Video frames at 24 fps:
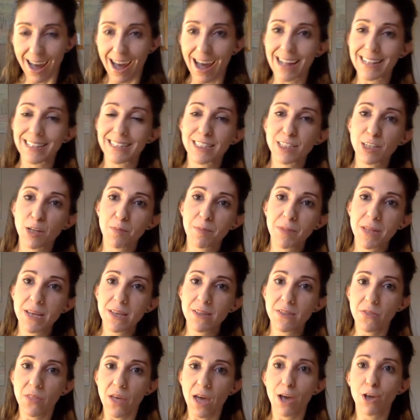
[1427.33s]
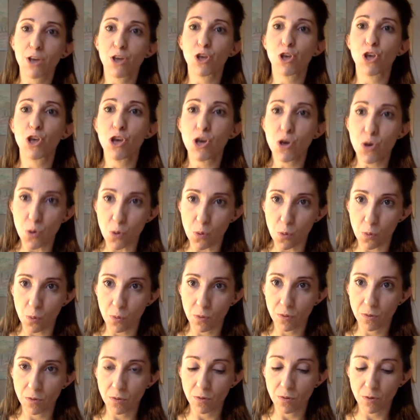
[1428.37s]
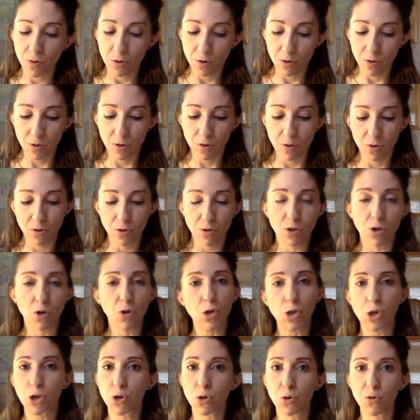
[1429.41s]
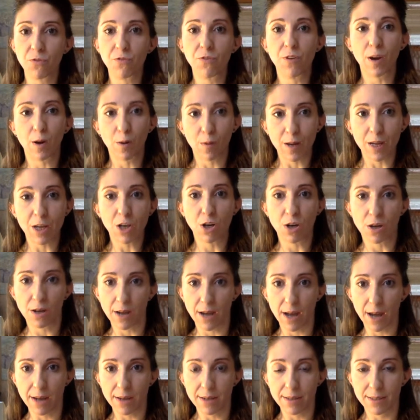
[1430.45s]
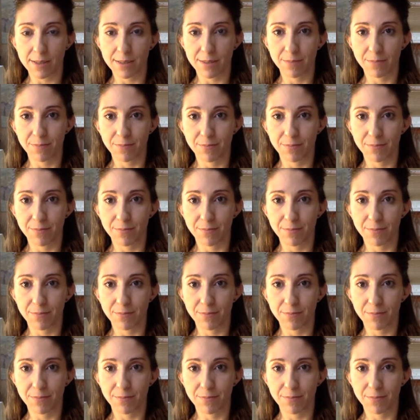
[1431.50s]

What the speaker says: on something that you know you're very good at.